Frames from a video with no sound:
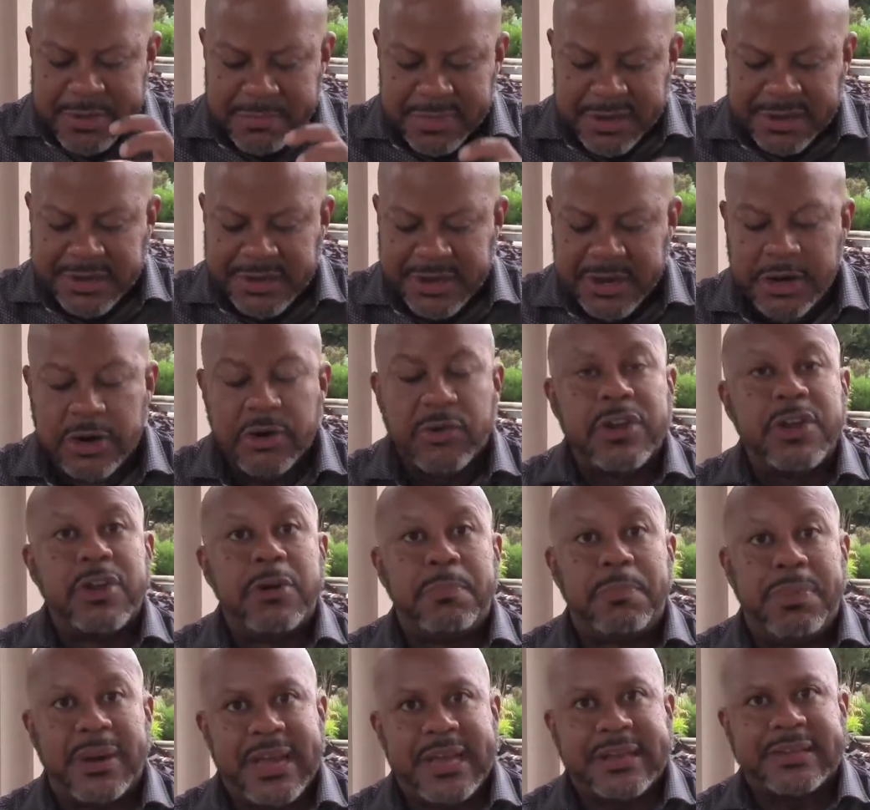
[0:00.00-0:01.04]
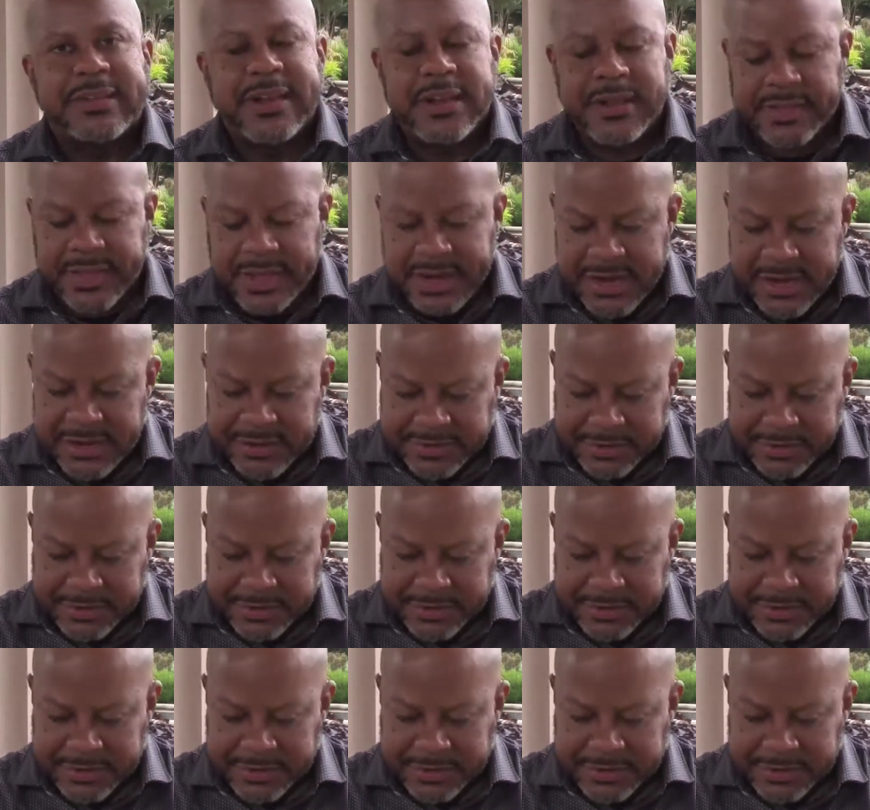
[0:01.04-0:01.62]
material blessing that He